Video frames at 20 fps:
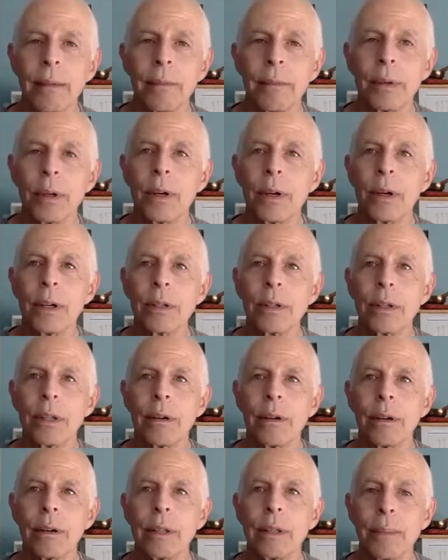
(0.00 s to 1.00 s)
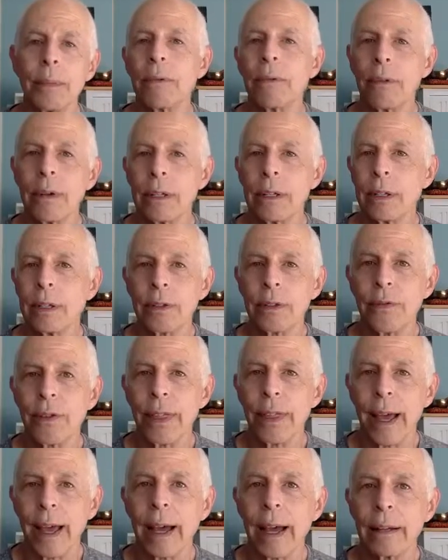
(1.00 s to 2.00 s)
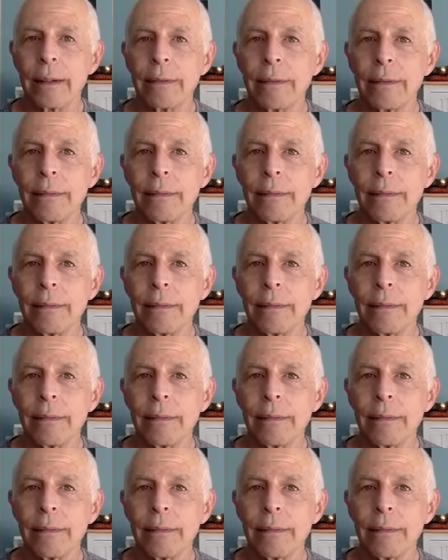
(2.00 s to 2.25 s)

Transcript: because there are deeper reasons for that.